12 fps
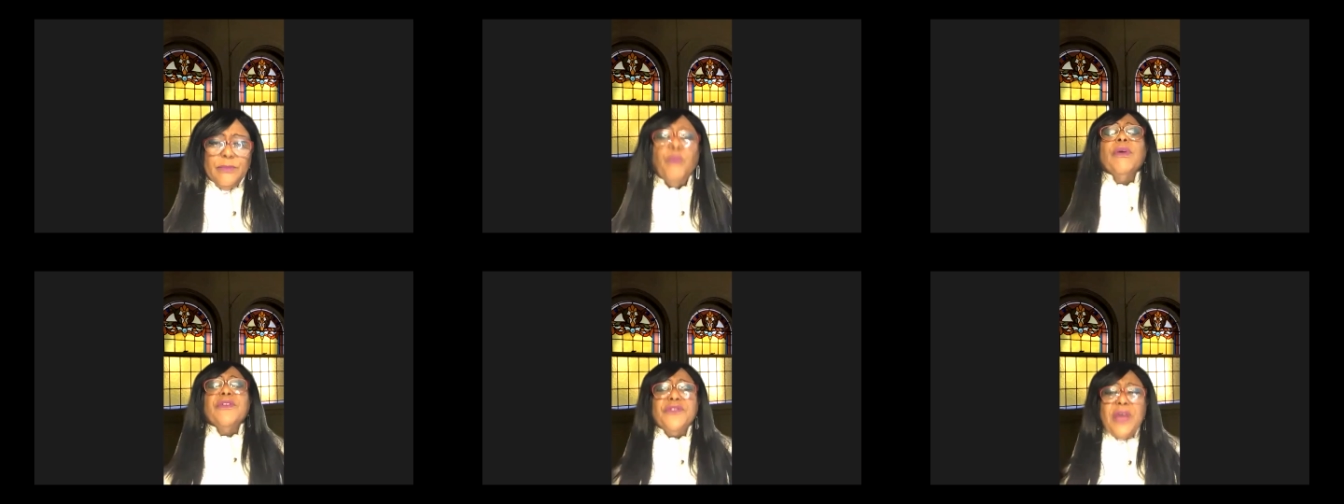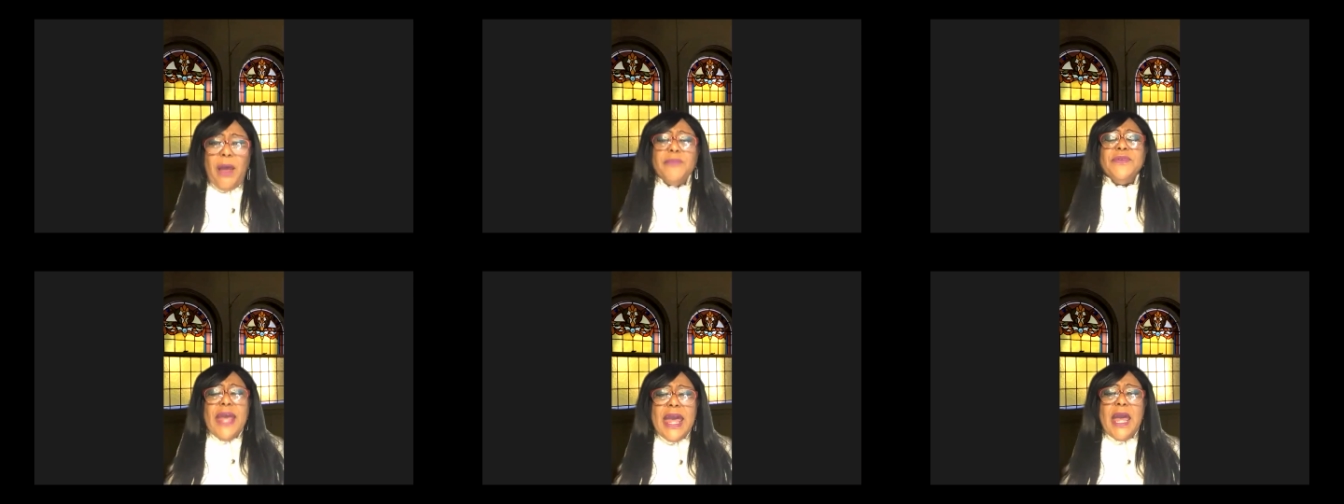But
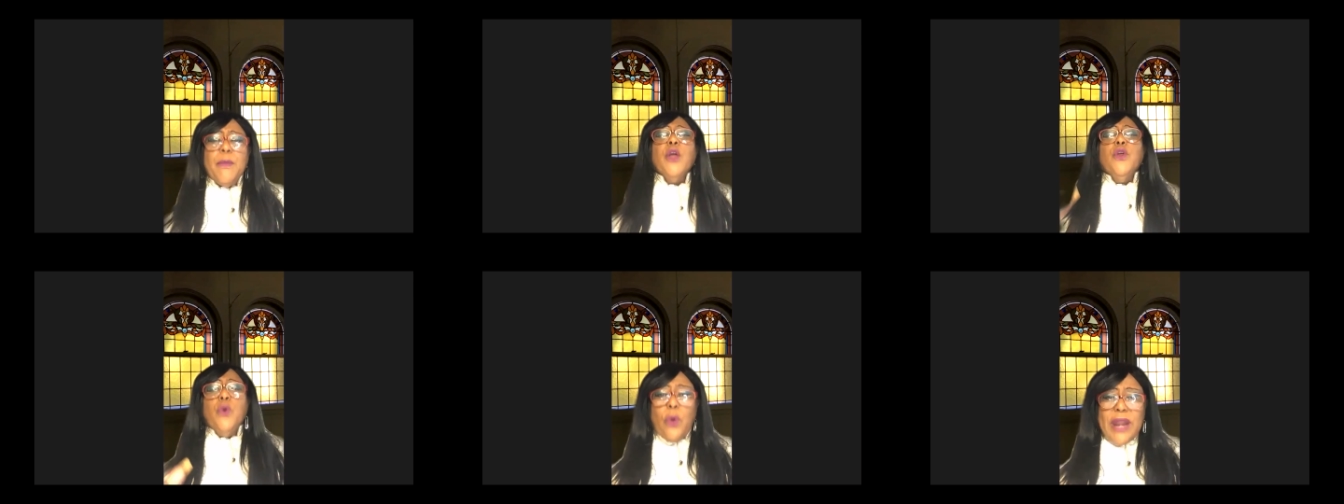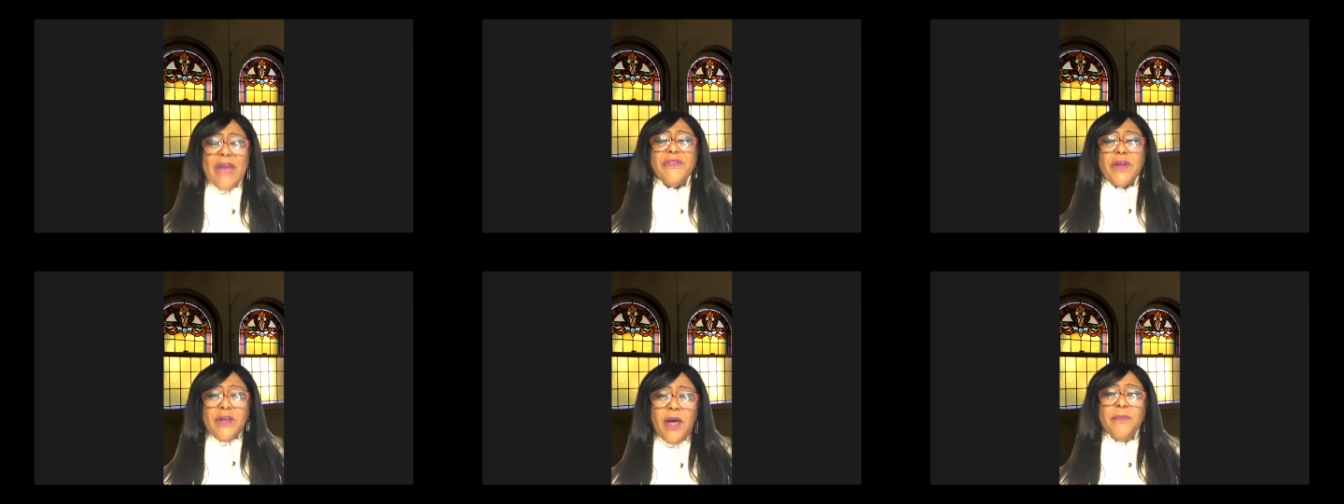sometime you're going to have to
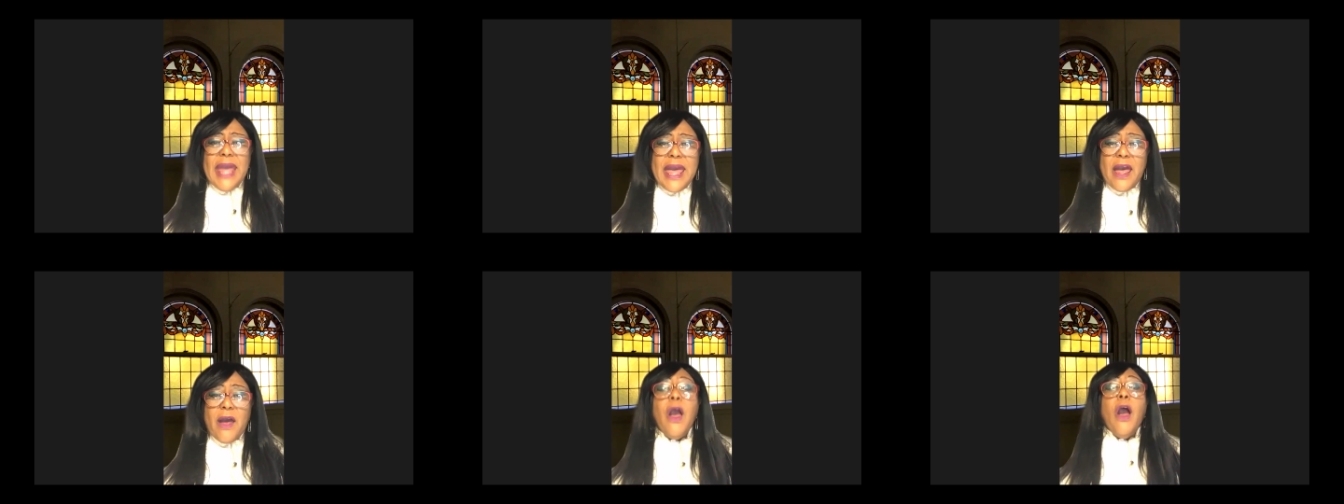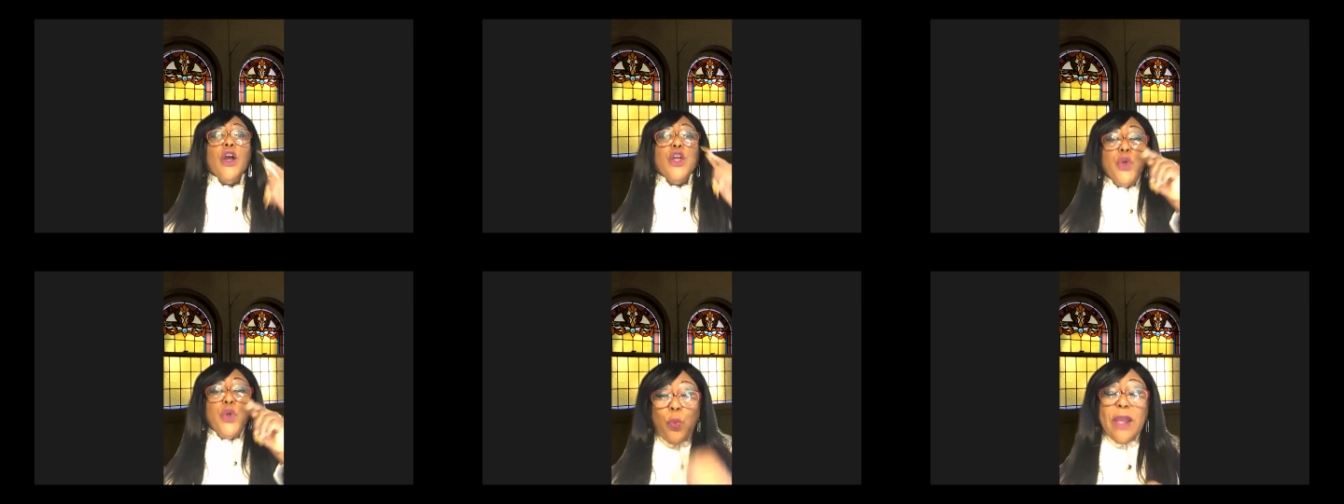come down, or
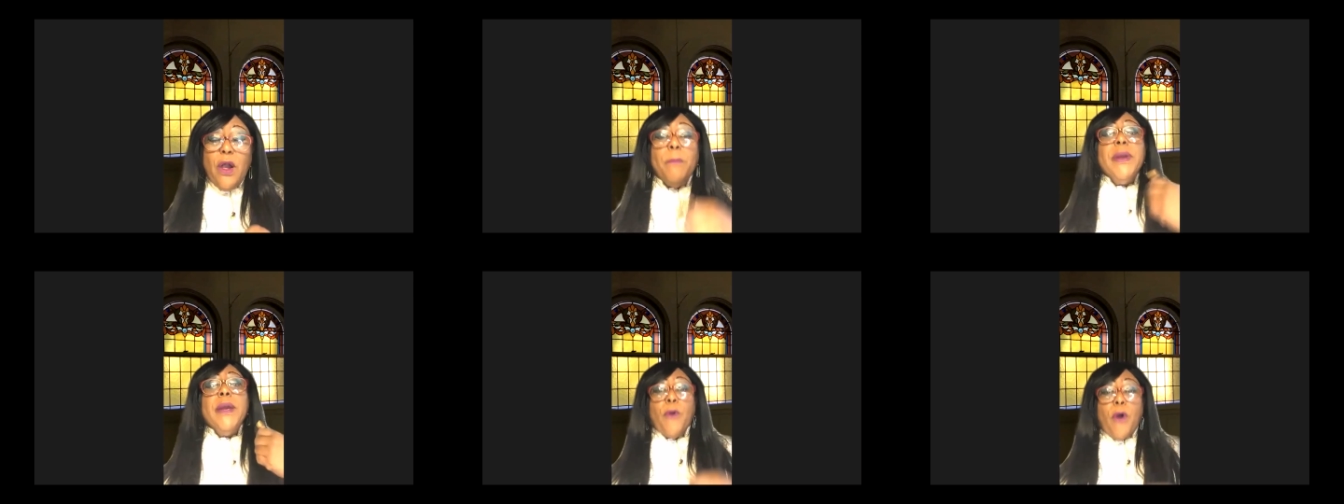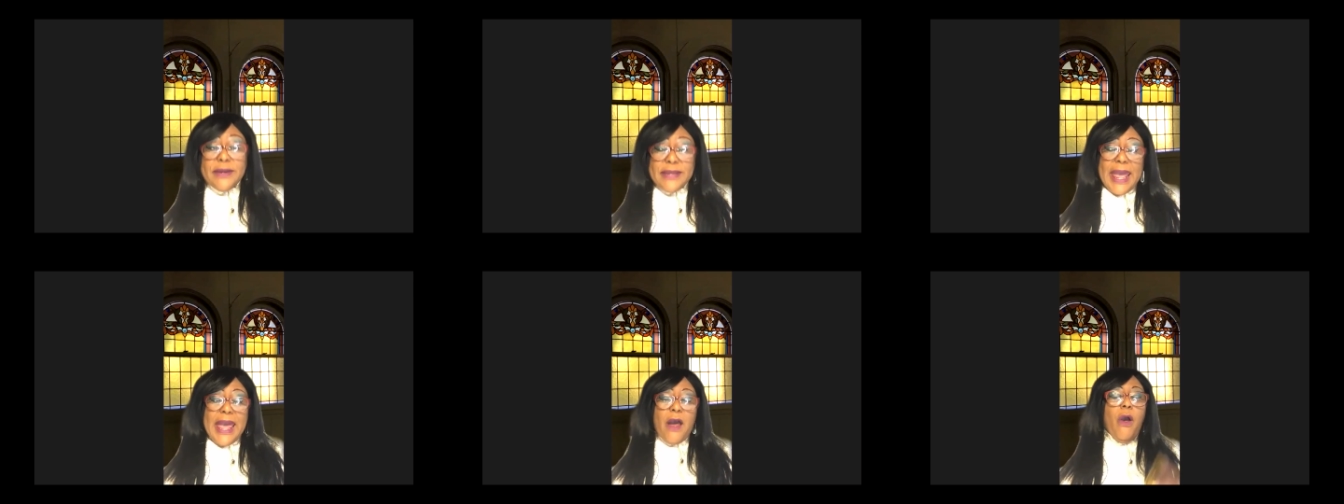you will be brought
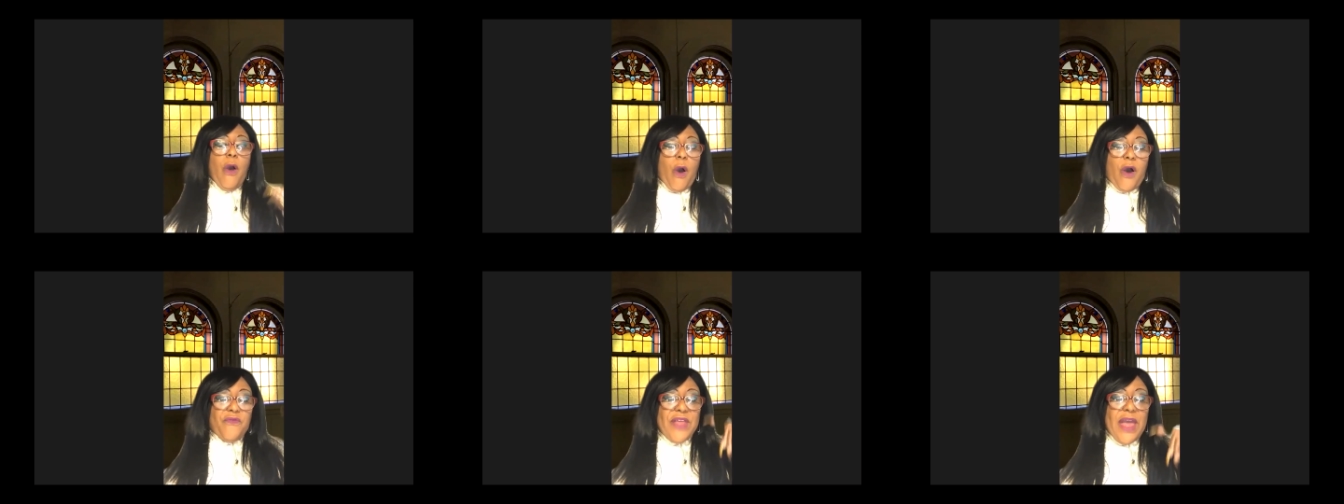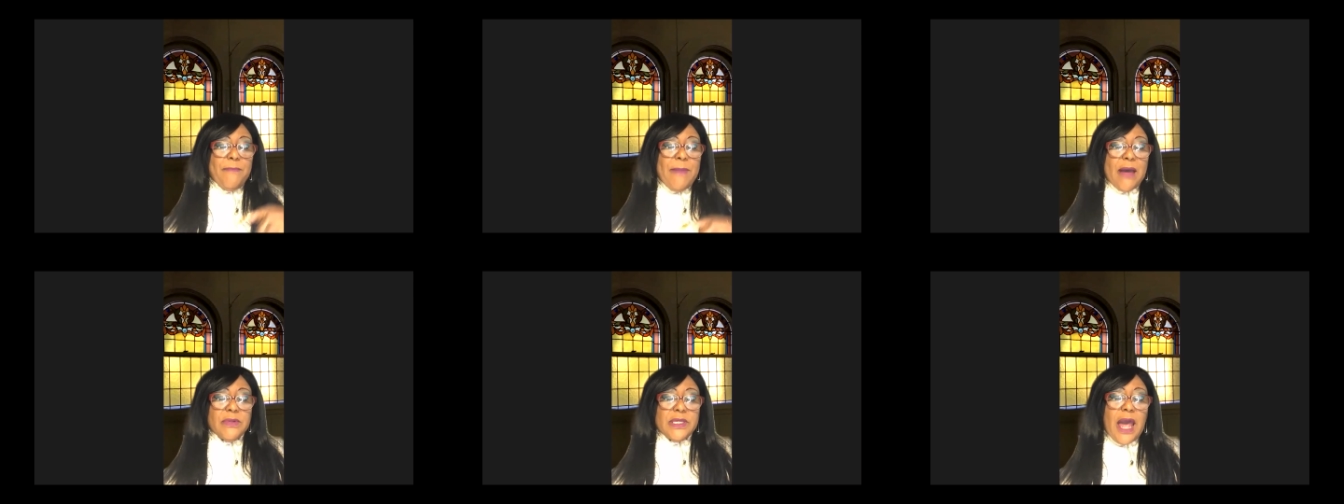down off that
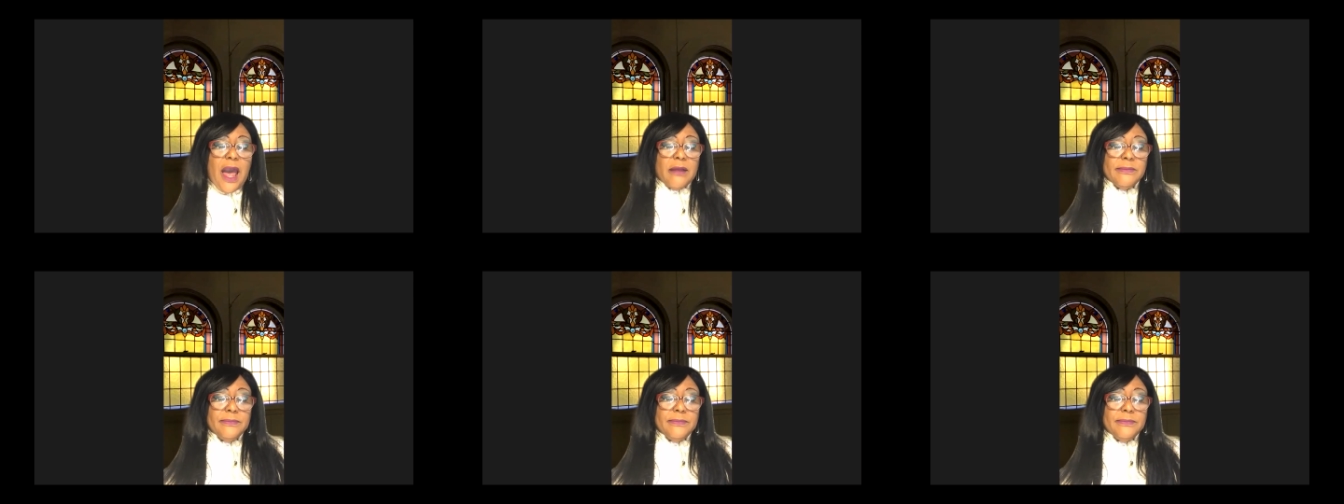mountaintop.